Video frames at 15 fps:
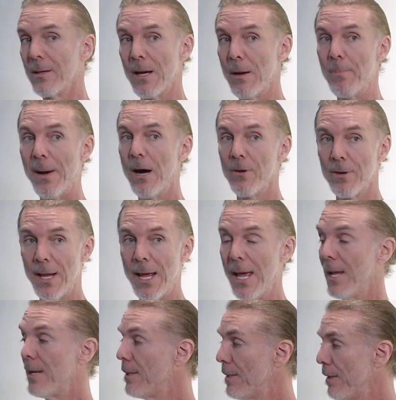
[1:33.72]
about
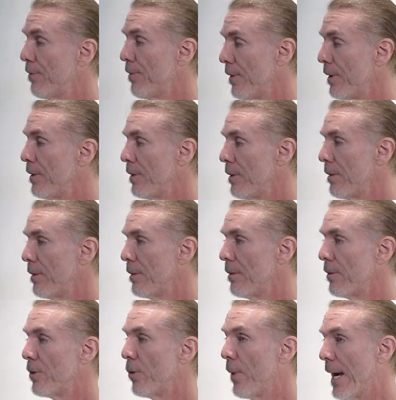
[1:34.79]
n different
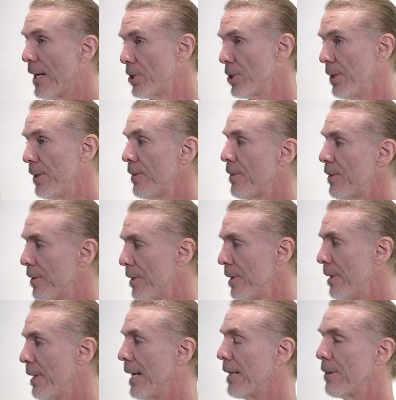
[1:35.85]
directions.
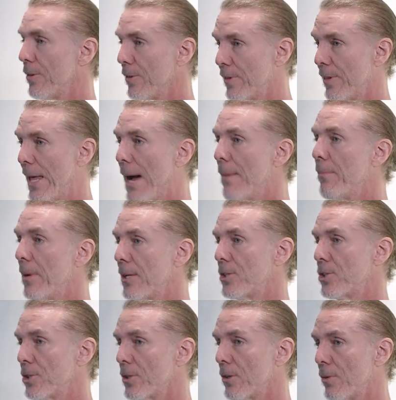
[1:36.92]
Like there's that
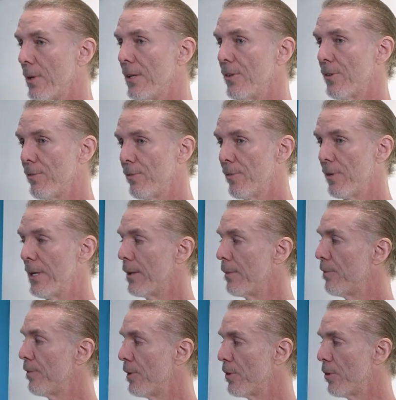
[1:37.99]
much degrees of
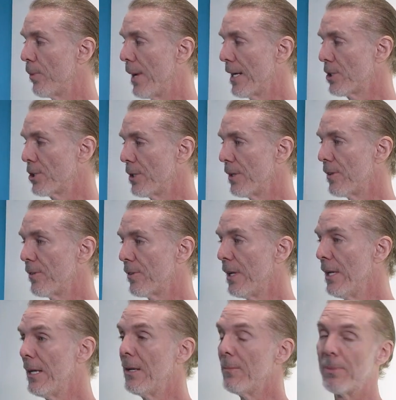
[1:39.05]
freedom for directions
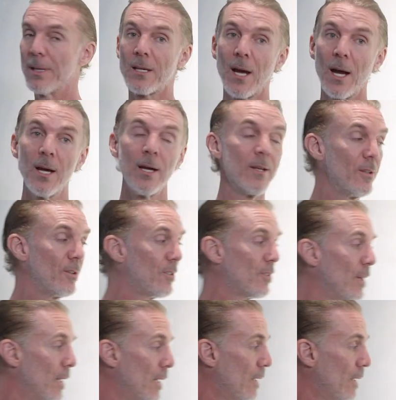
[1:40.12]
because